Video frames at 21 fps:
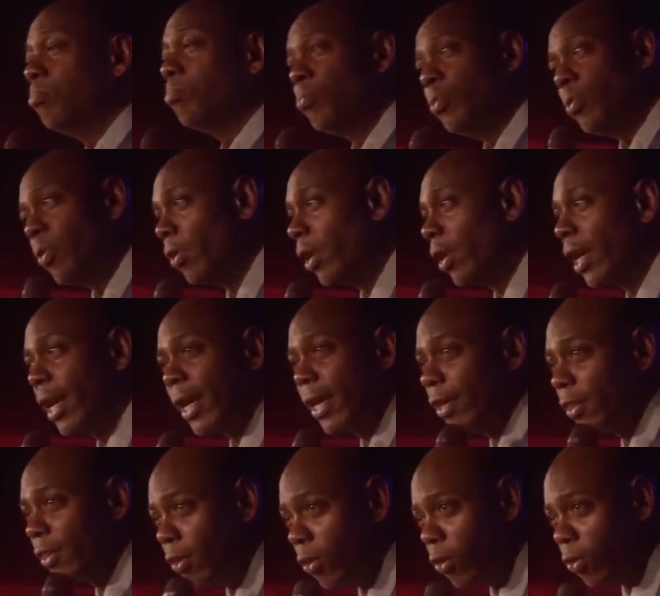Boy, I got
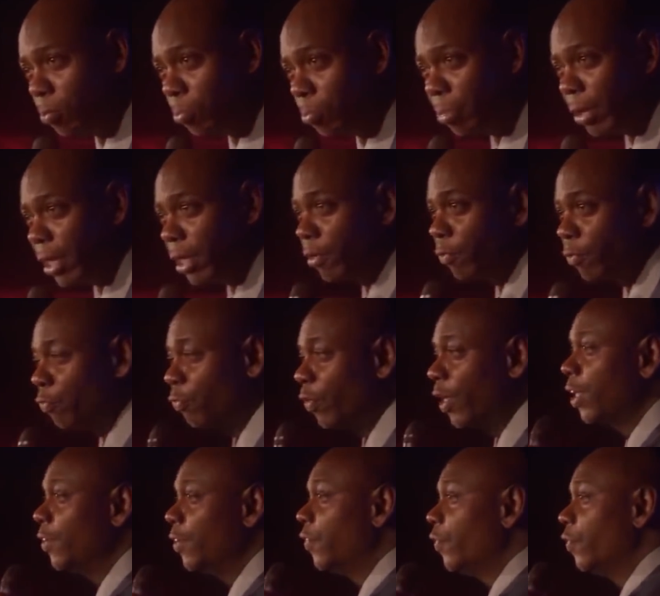a long bank of
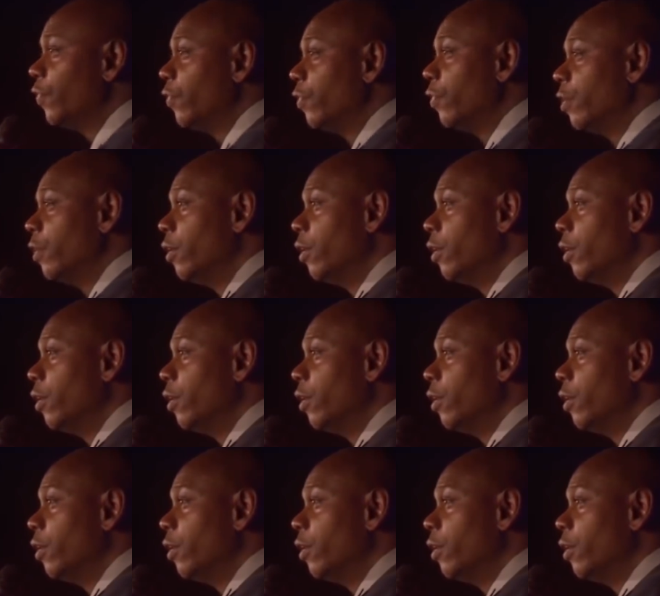faces.